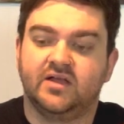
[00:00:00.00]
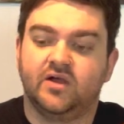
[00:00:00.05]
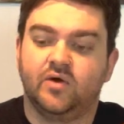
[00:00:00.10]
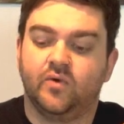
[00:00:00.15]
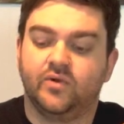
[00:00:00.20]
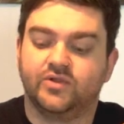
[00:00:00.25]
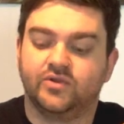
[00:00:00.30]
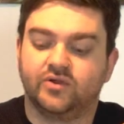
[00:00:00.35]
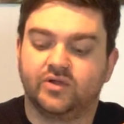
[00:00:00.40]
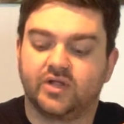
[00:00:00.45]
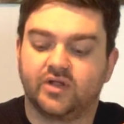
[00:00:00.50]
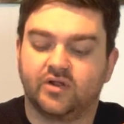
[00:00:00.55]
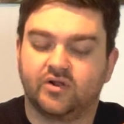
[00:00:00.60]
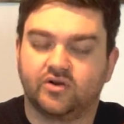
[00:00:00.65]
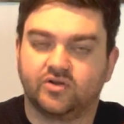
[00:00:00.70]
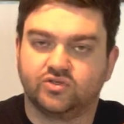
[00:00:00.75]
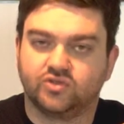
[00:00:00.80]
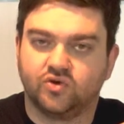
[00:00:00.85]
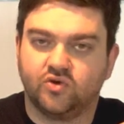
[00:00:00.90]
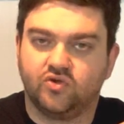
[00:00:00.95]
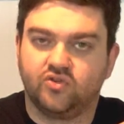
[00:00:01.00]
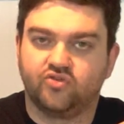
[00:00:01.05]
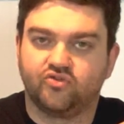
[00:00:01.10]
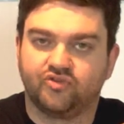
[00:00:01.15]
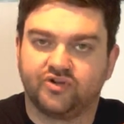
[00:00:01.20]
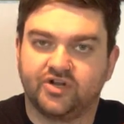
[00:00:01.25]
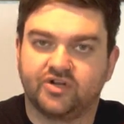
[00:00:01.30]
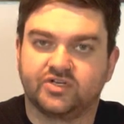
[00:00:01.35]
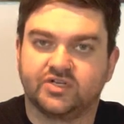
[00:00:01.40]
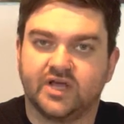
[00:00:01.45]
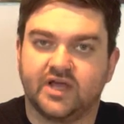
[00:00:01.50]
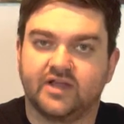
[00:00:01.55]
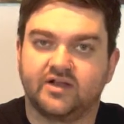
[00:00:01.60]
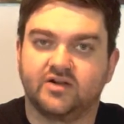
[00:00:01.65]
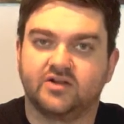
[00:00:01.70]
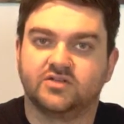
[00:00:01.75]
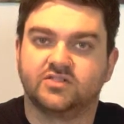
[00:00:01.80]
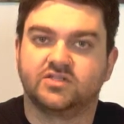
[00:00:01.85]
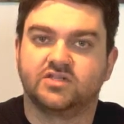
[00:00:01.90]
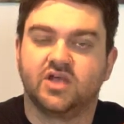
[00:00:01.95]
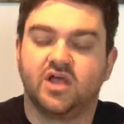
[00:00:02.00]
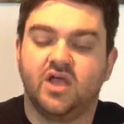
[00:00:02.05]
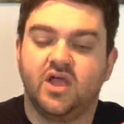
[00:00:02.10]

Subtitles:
when you can control the rear tires,